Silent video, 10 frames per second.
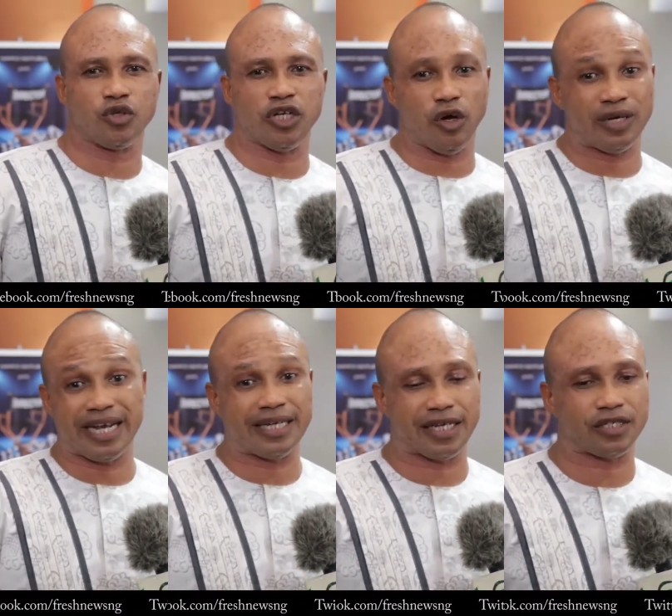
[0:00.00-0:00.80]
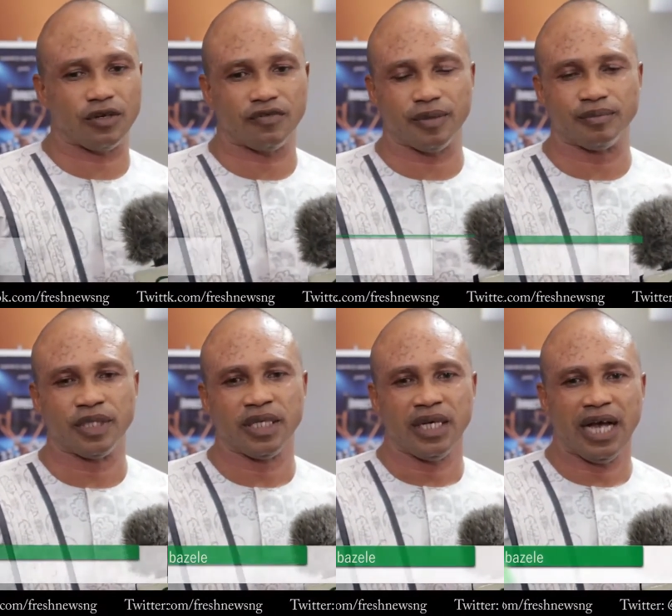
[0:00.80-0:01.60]
to the organizers of um,
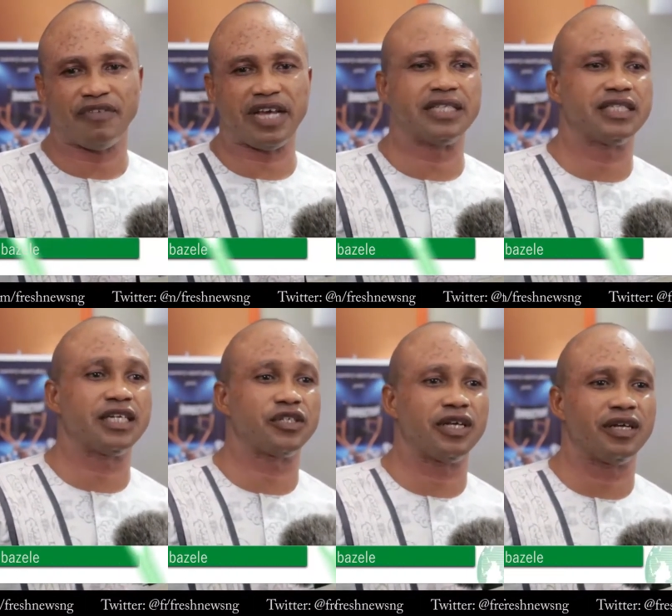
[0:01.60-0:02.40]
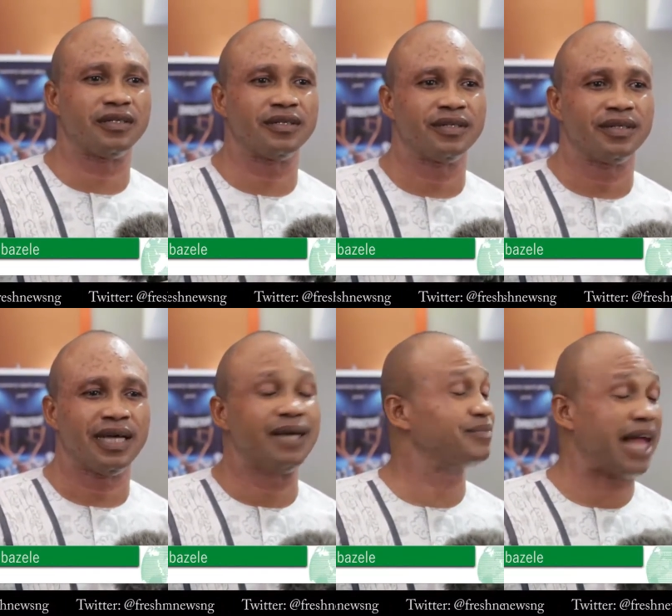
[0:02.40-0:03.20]
Africa International,
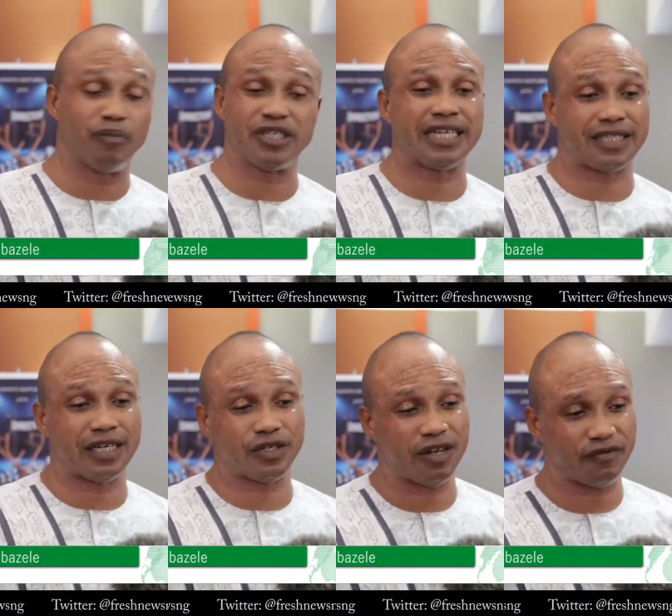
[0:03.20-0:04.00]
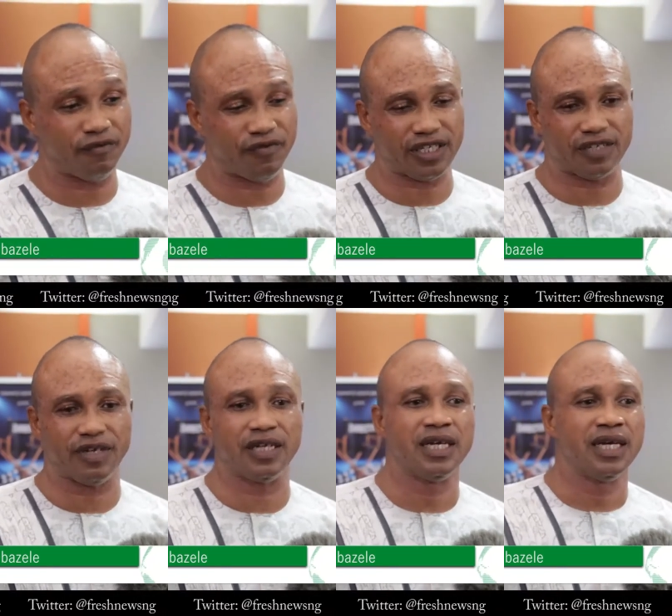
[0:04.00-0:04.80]
um, Abuja International Film
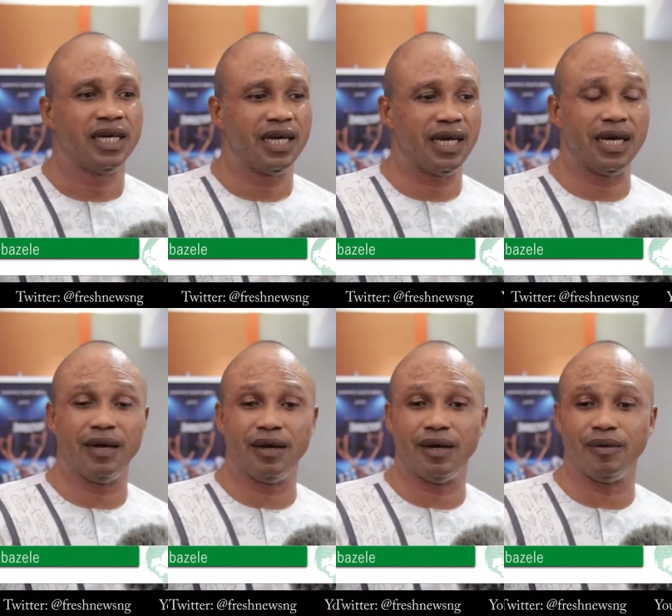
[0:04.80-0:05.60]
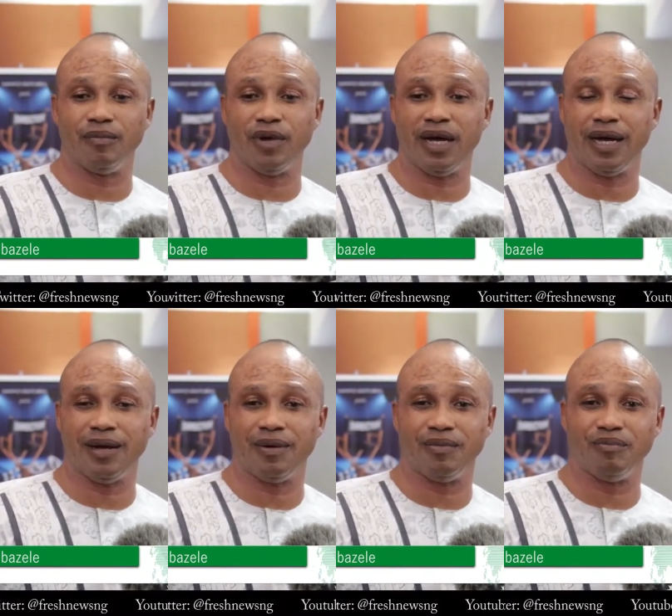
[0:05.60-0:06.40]
Festival, uh,
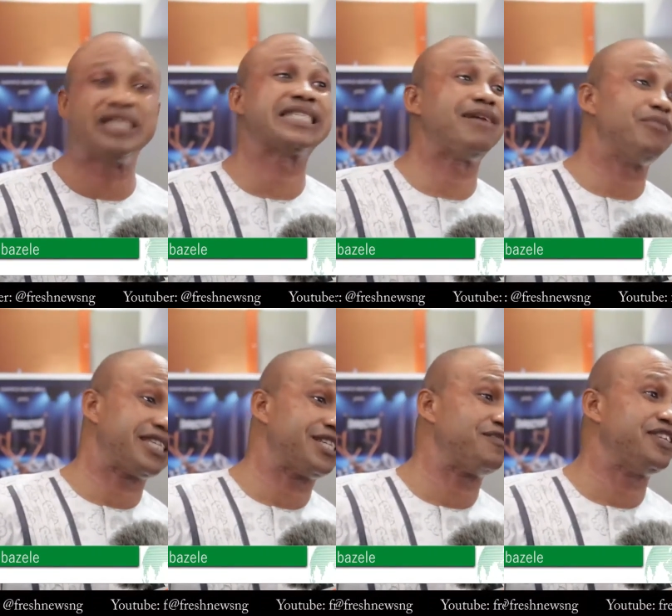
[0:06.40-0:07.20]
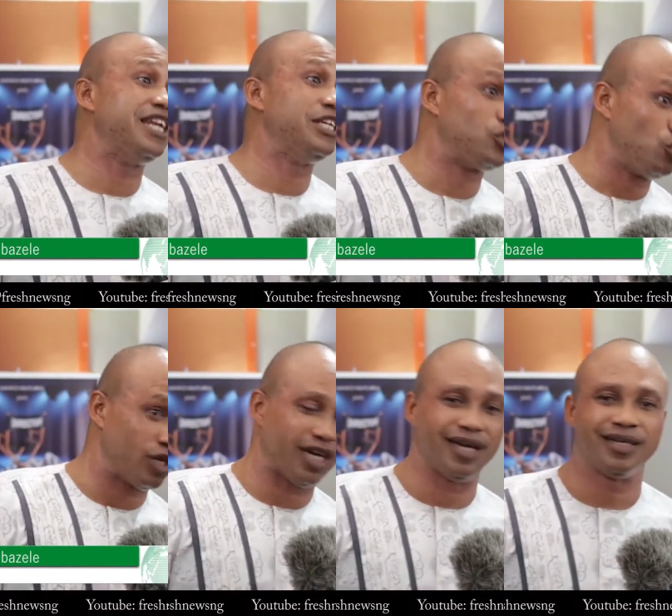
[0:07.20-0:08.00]
uh, Mr. and Mrs. Fidelis
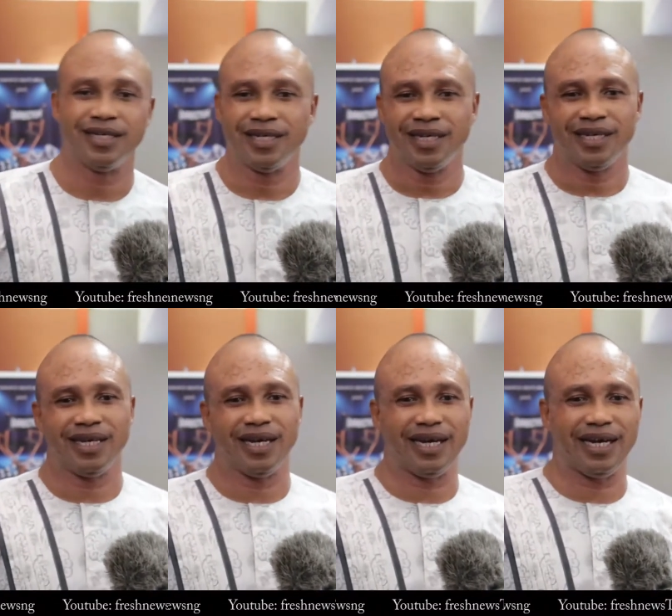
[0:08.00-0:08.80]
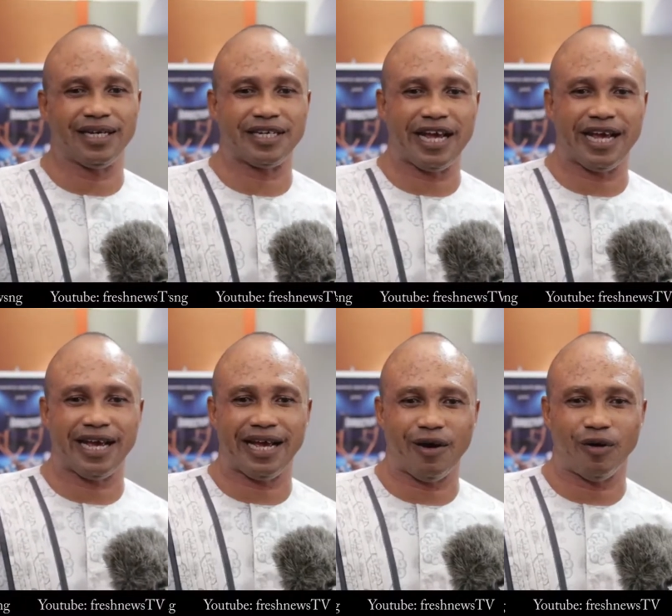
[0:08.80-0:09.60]
Duker, uh,
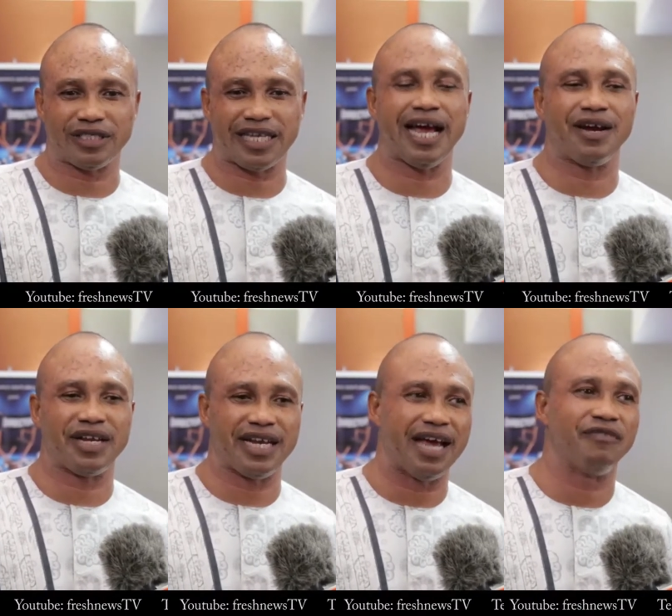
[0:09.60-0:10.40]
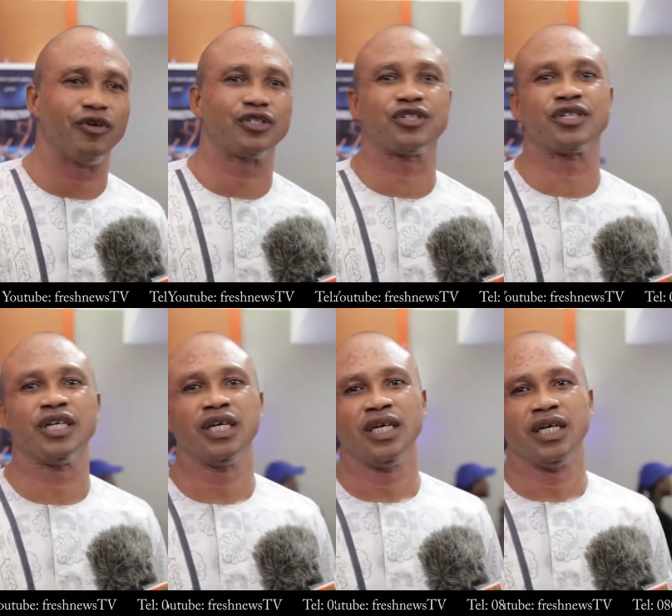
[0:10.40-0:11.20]
their untiring efforts
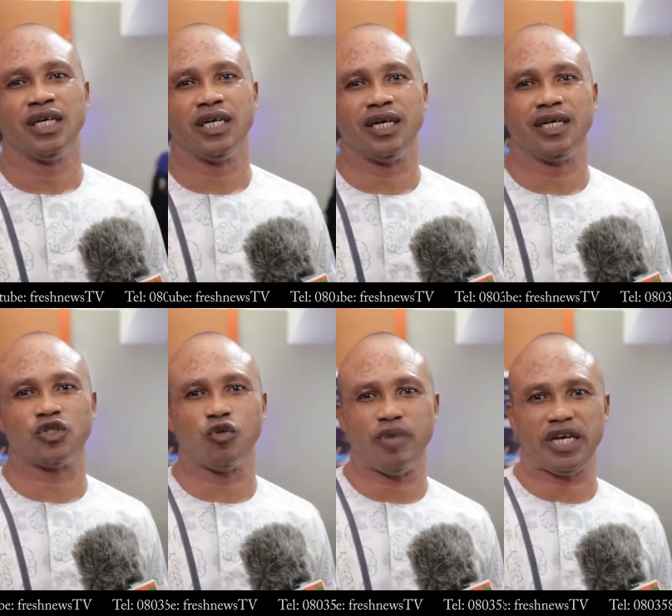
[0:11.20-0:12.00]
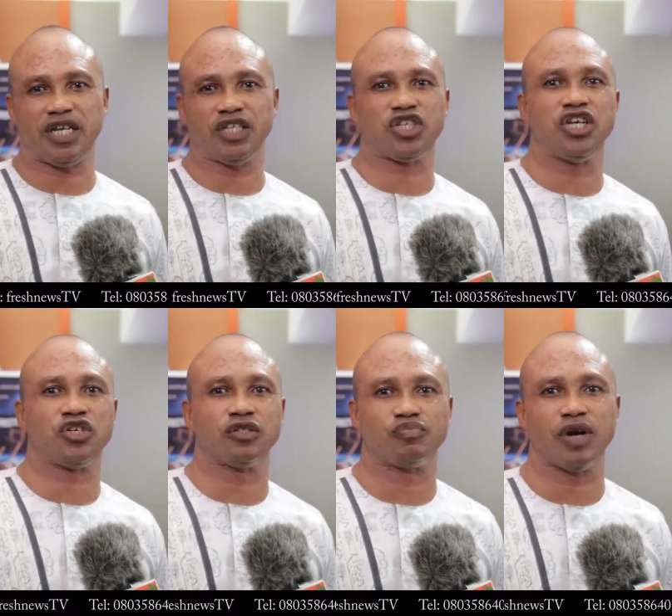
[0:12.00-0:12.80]
uh, to make this
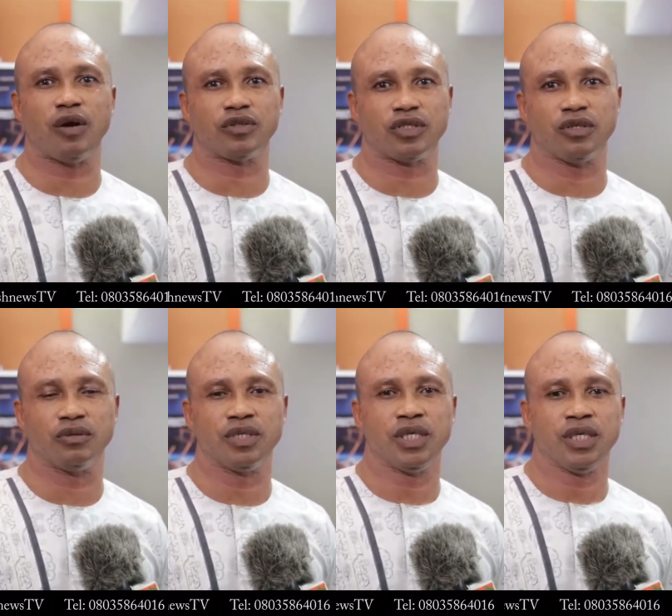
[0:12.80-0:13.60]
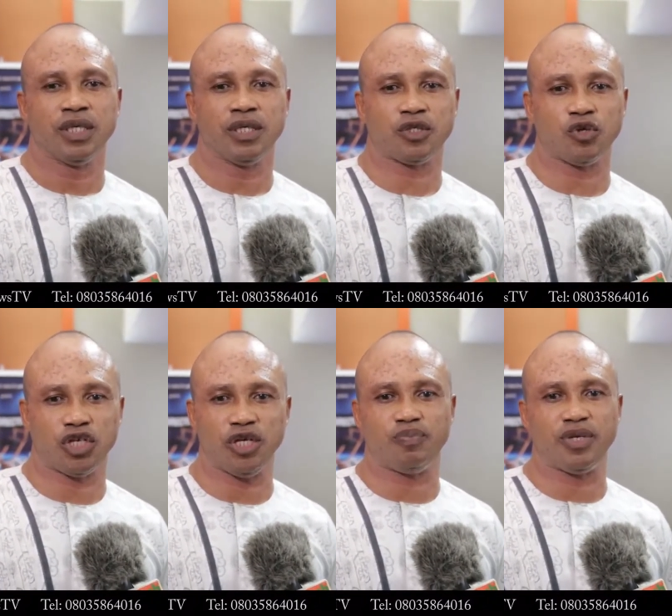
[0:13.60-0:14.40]
nation proud, to, to
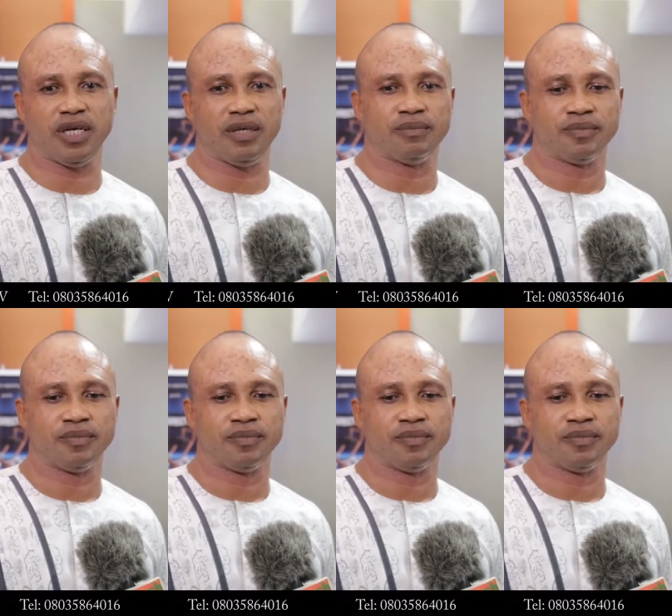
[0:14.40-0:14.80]
keep the,